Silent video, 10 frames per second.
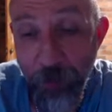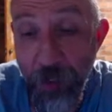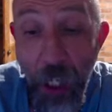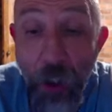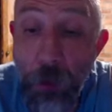
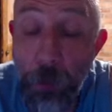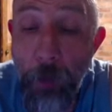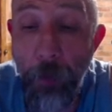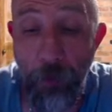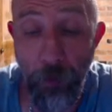
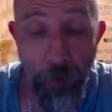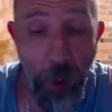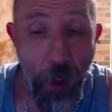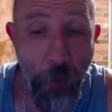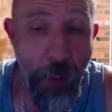Salespeople.
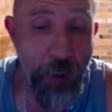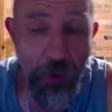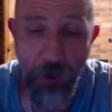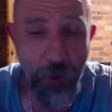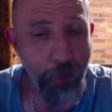I
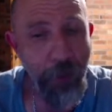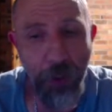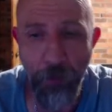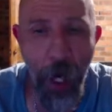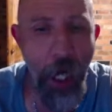just
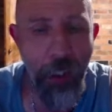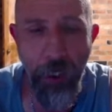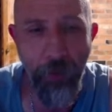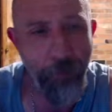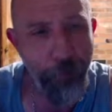mentioned marketing.